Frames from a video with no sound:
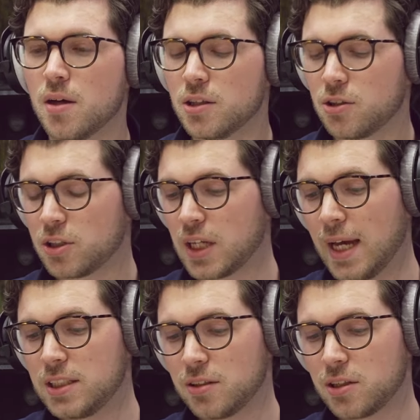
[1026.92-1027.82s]
So this
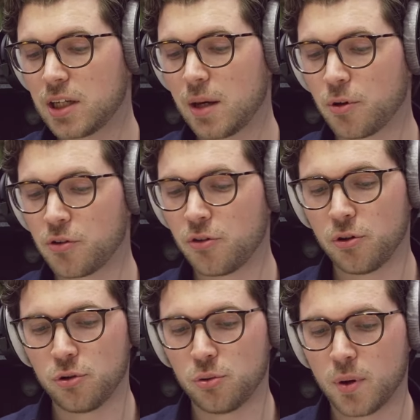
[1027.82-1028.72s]
agent is able
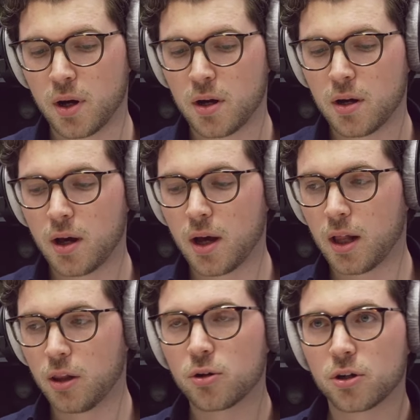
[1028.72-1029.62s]
to
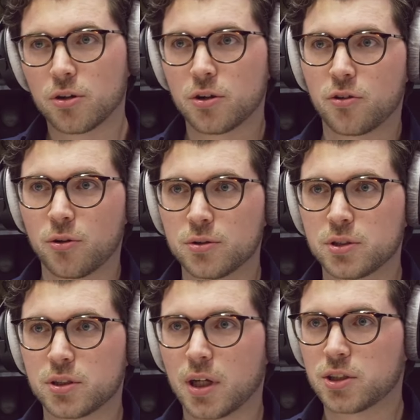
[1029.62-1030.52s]
look at all the
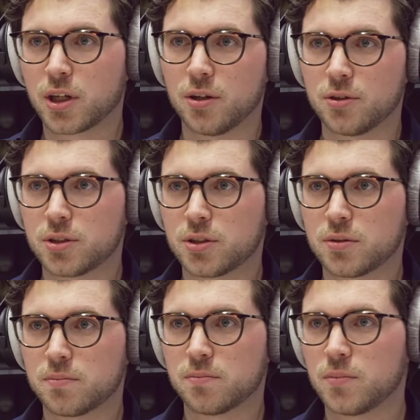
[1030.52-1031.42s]
tools and skills.